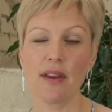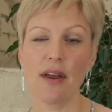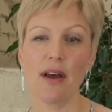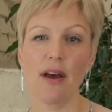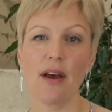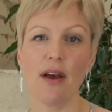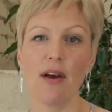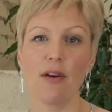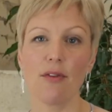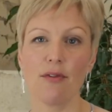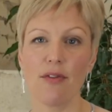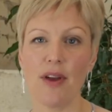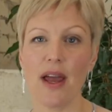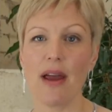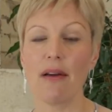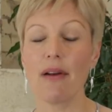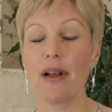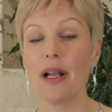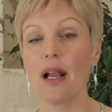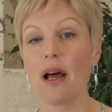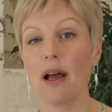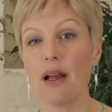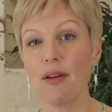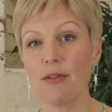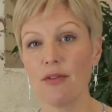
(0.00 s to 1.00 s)
the
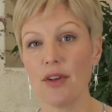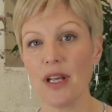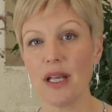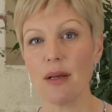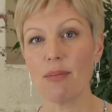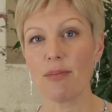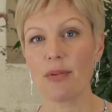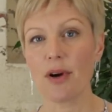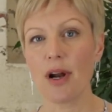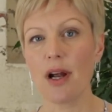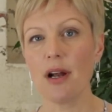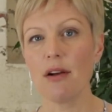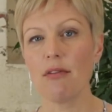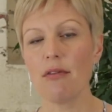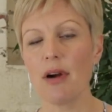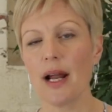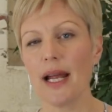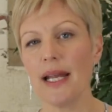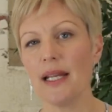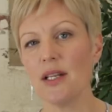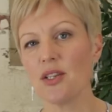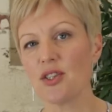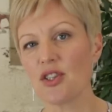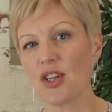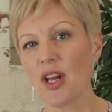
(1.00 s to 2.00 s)
Vari-Light V Pro
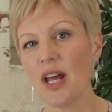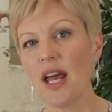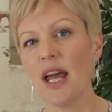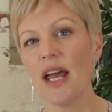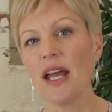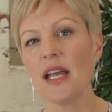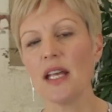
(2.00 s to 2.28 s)
range,